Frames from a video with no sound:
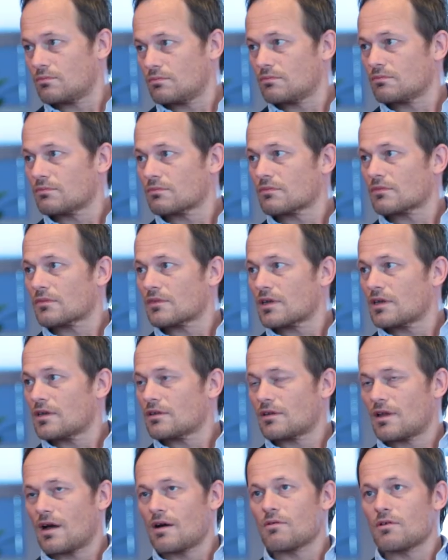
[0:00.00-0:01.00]
could they do that?
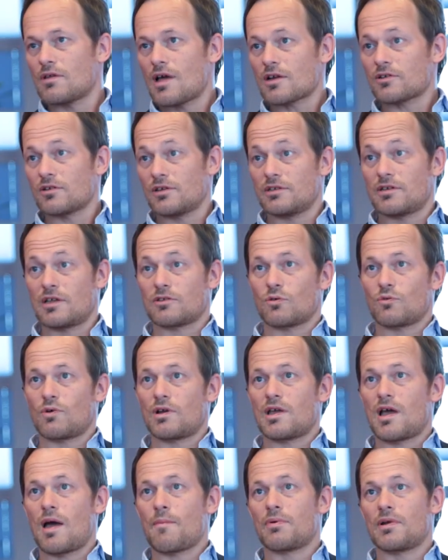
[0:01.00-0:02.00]
Uh, actually, that's
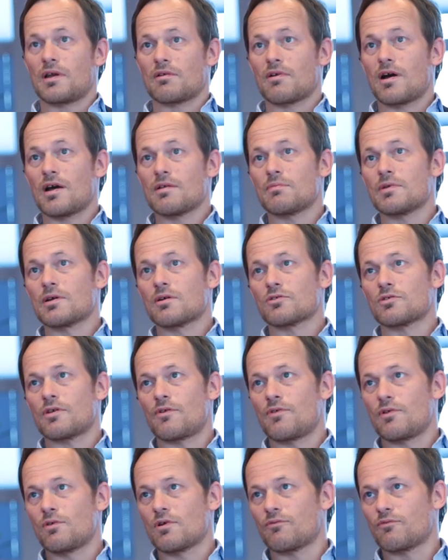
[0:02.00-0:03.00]
already happening, right? Because
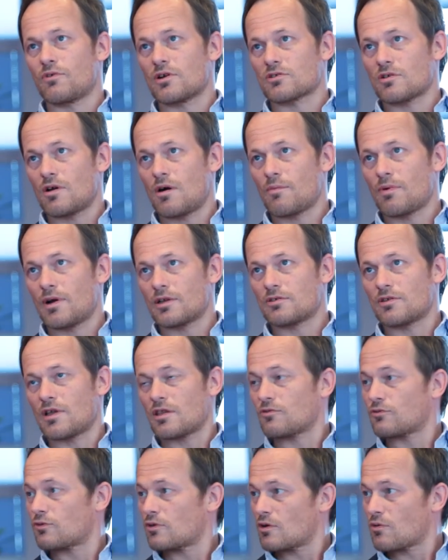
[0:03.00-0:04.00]
if you look, for example, at
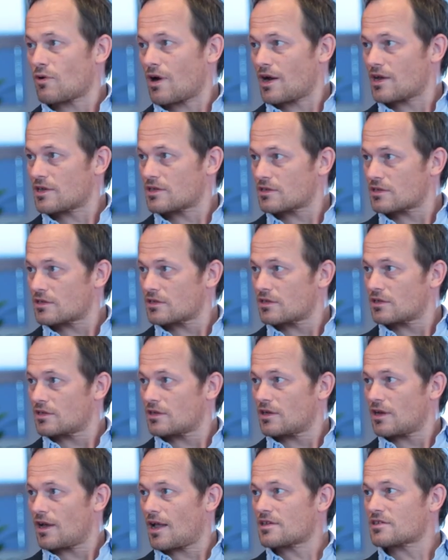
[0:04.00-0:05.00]
TransferWise,
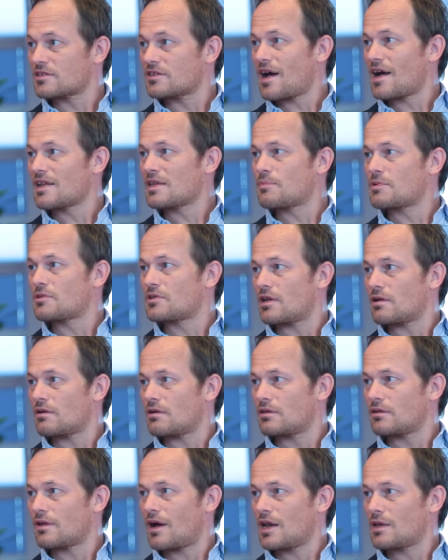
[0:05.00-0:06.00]
it's
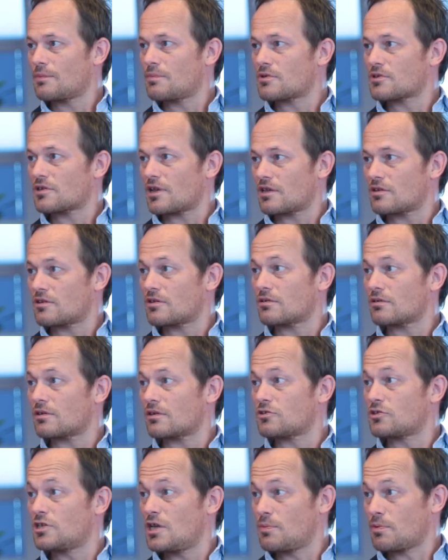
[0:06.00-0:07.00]
90 percent
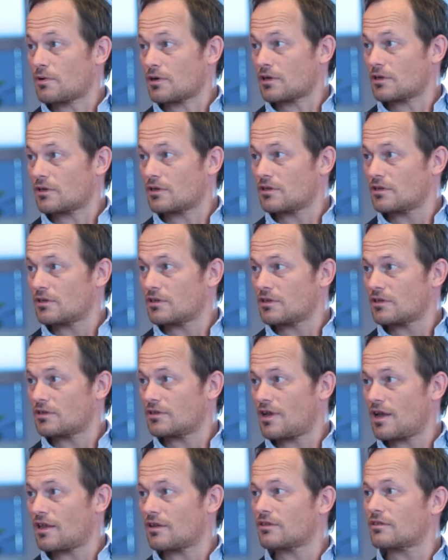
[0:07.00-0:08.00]
cheaper
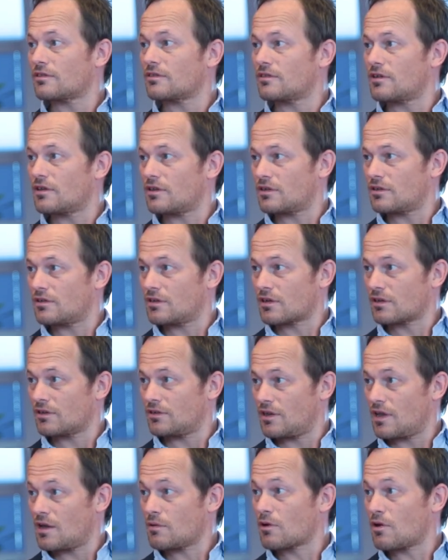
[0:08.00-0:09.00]
than the, the,
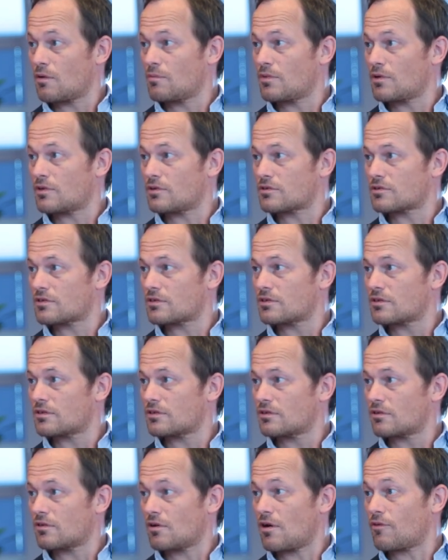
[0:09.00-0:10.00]
the, incumbents
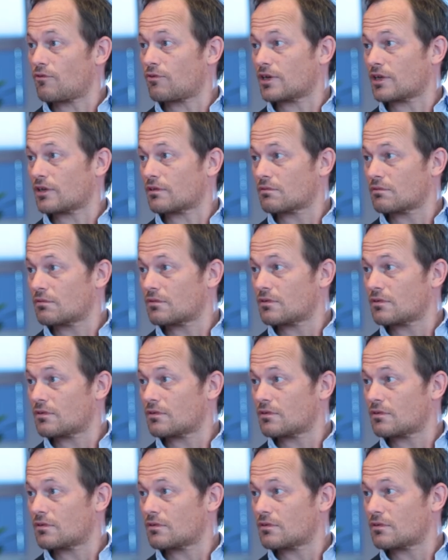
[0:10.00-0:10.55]
offering